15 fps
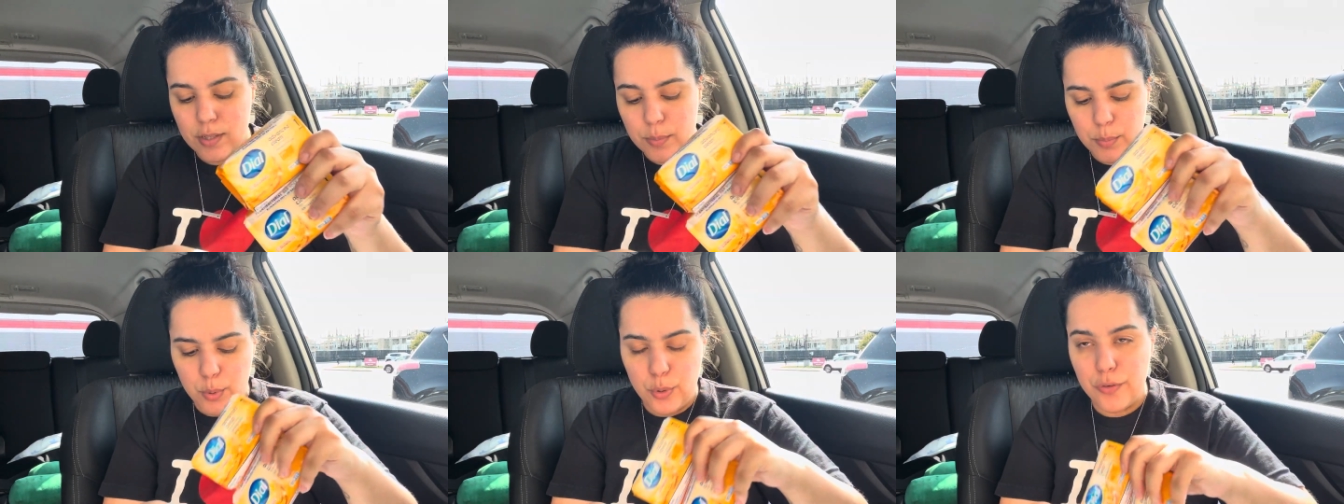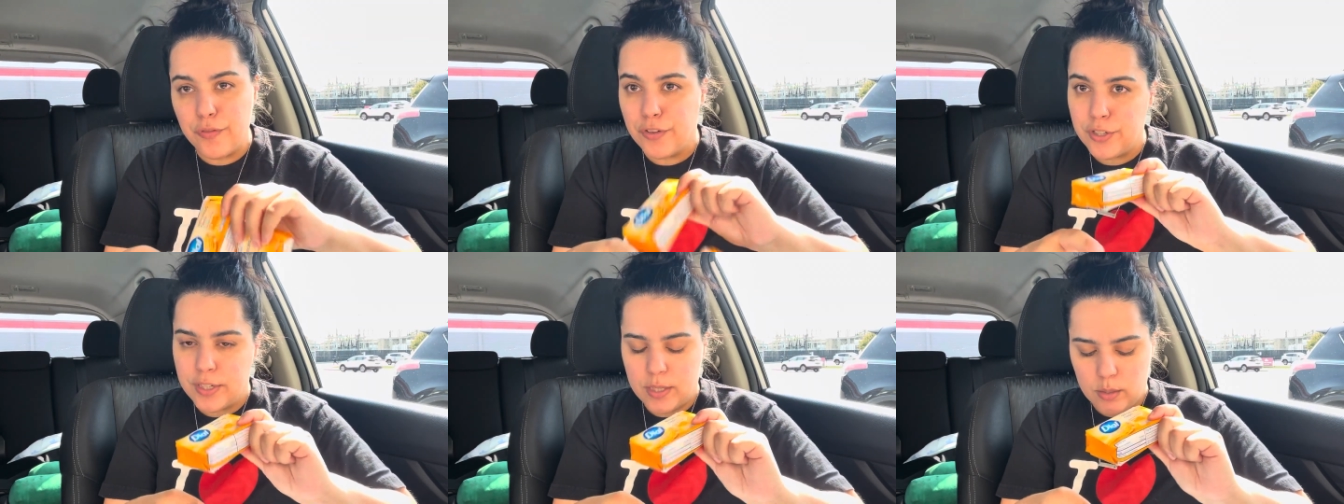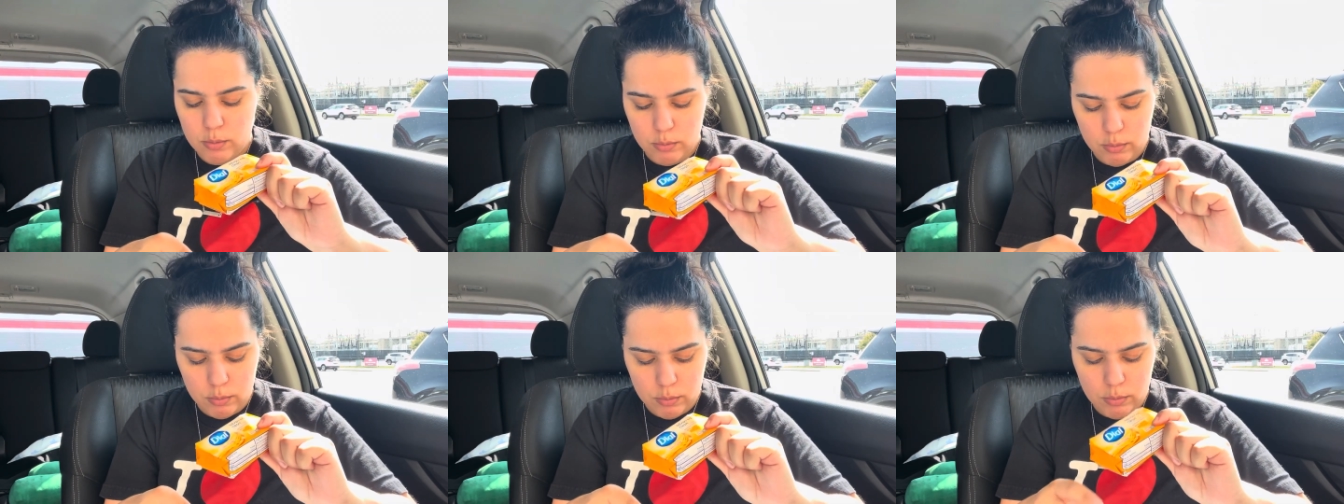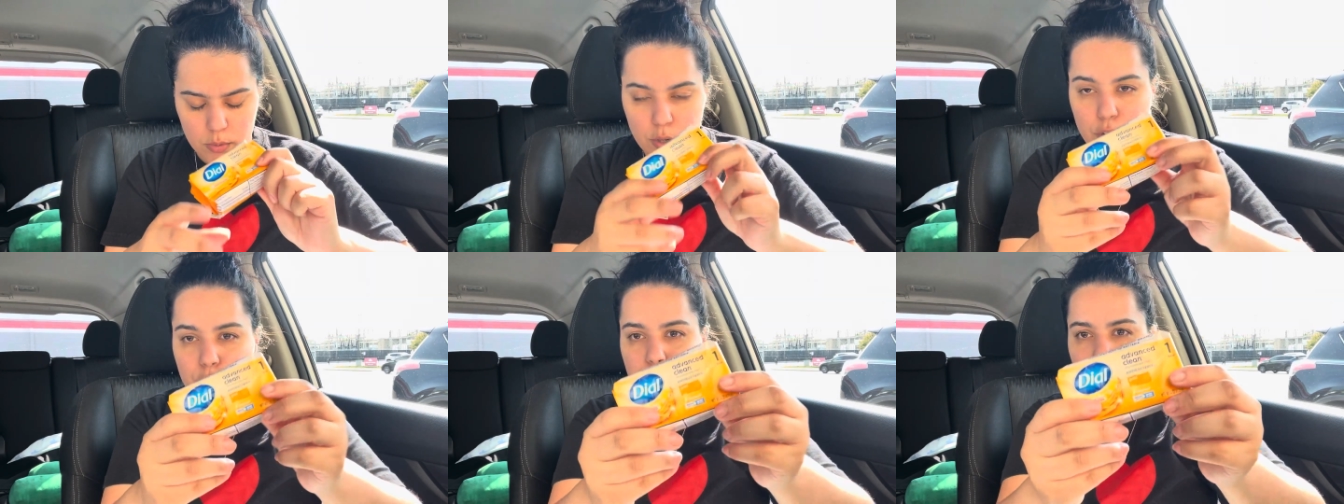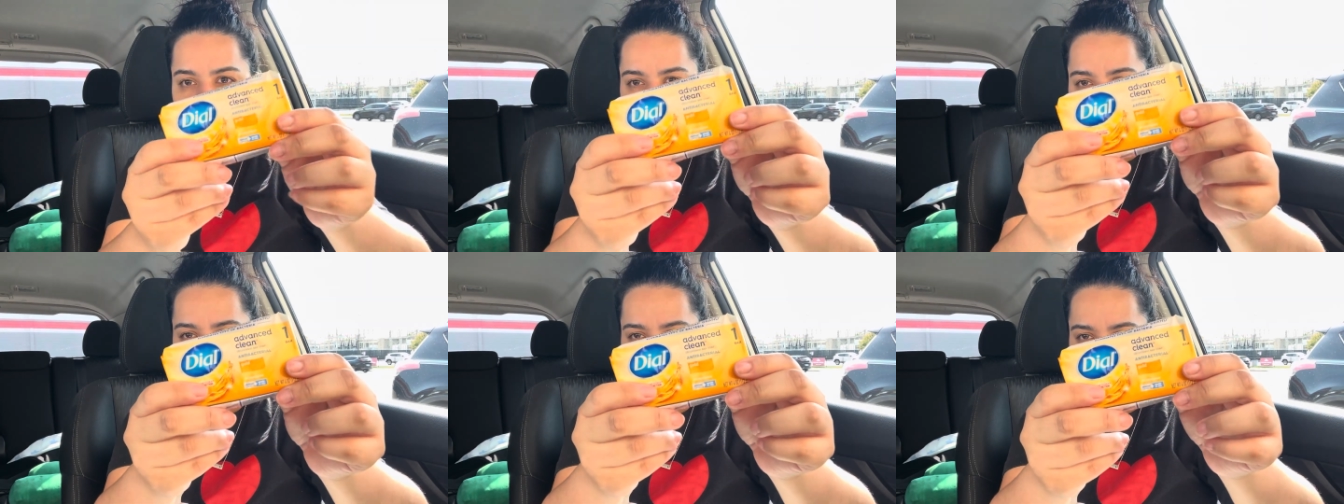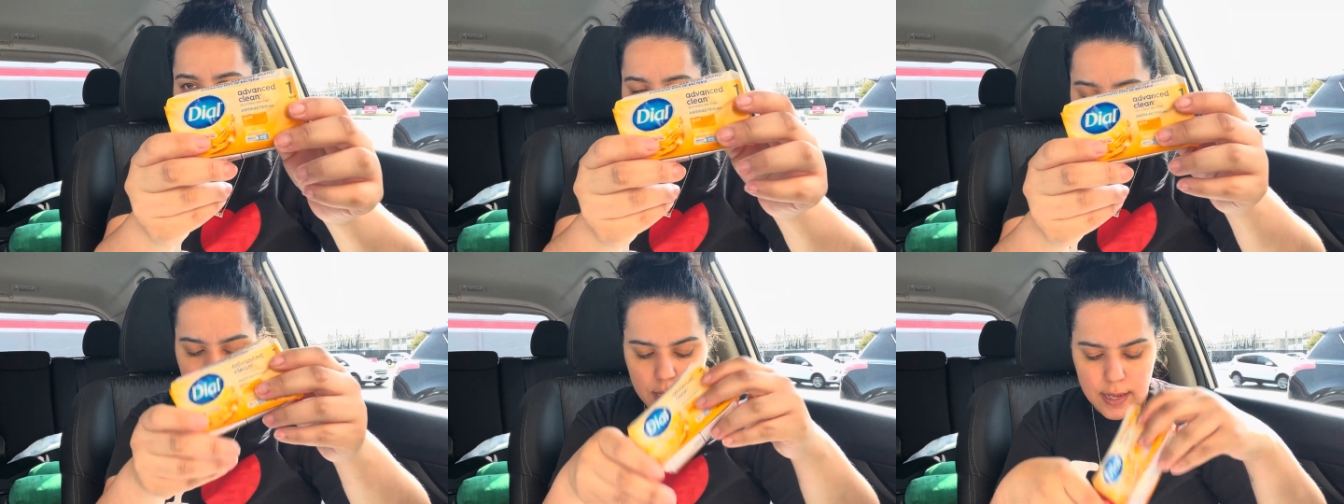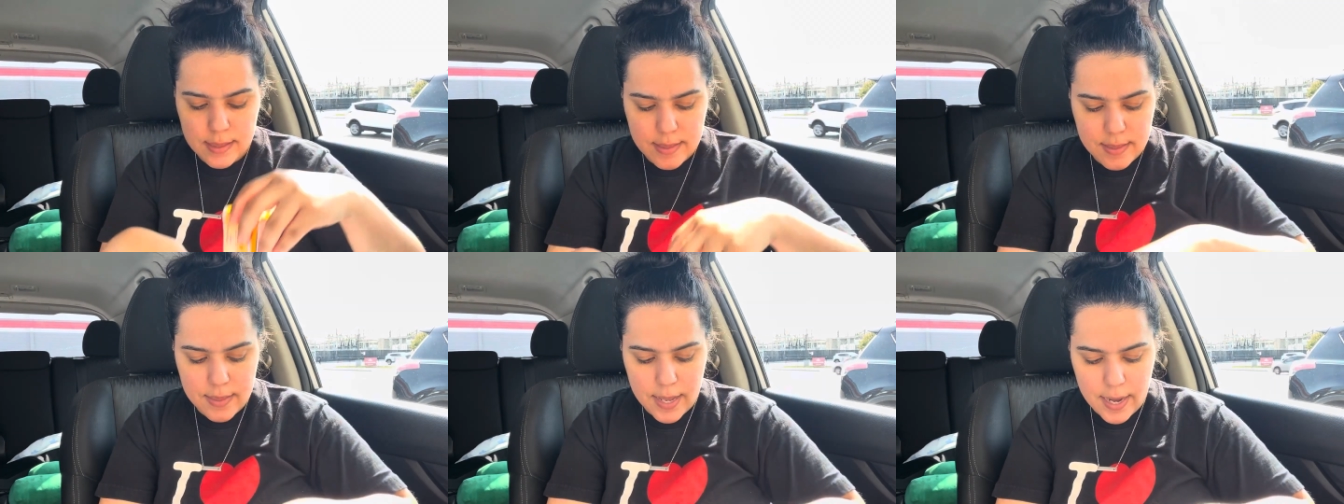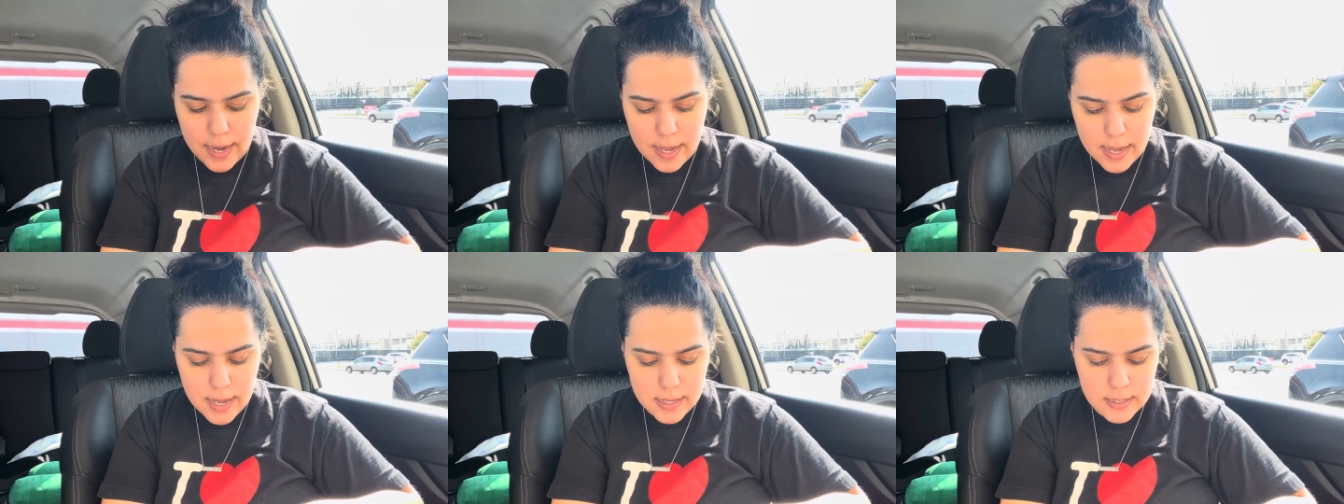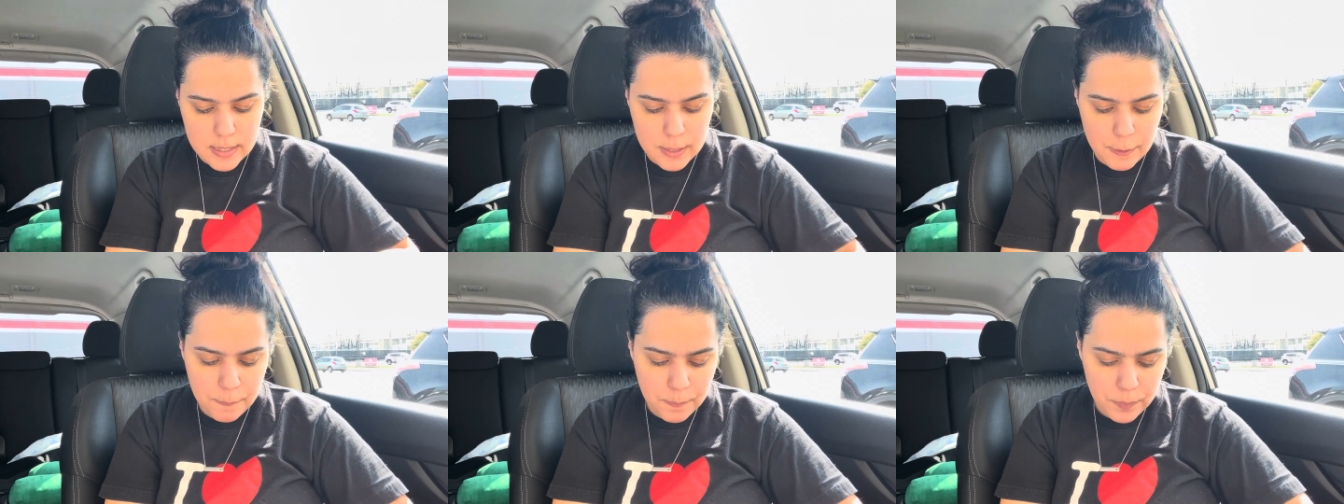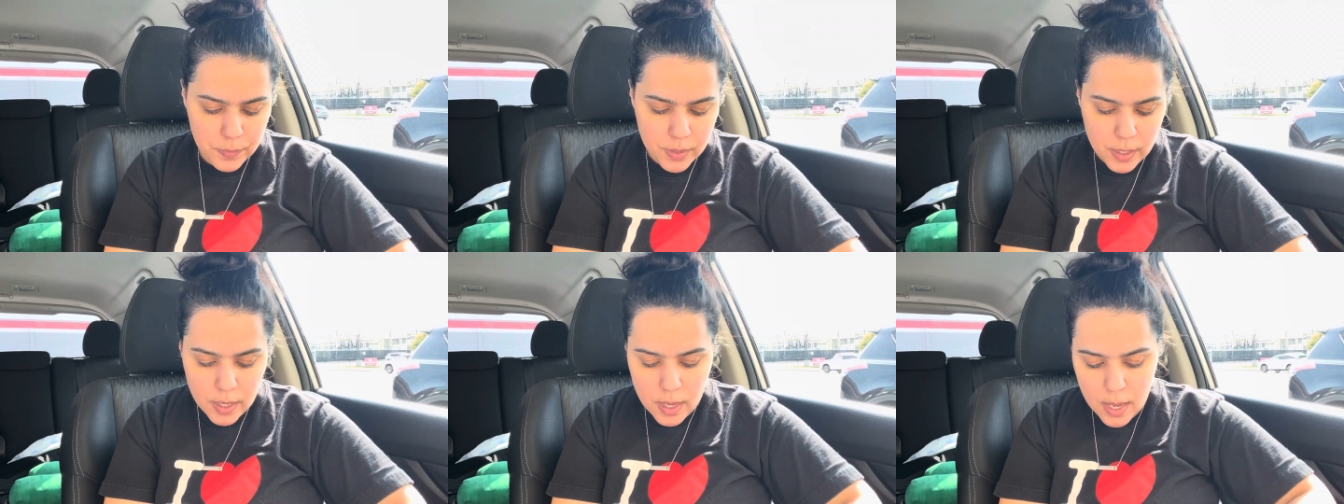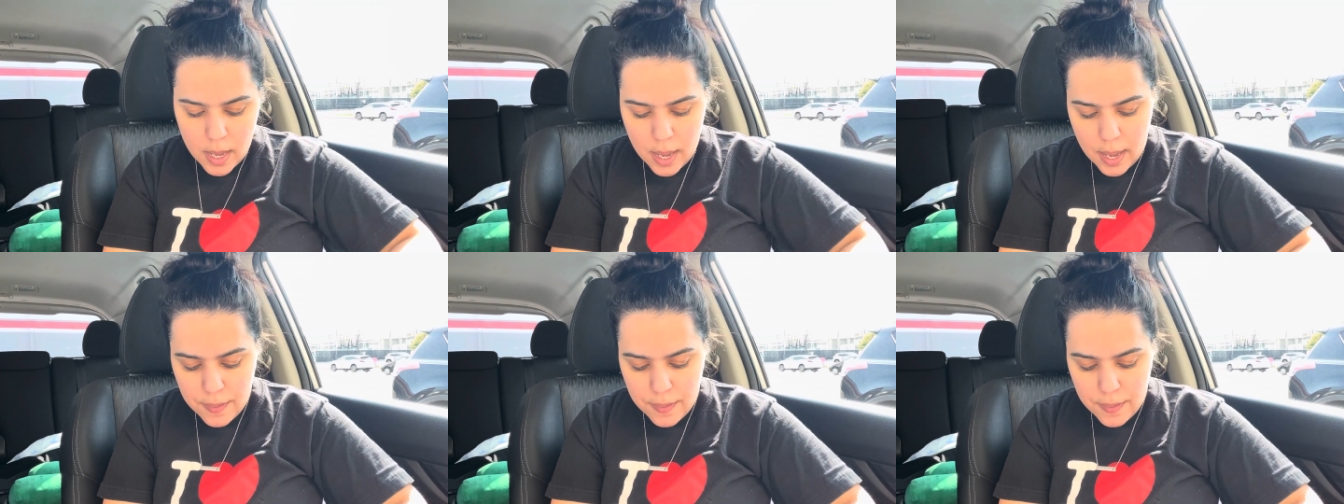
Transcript: the mood for for Dial, so I got that.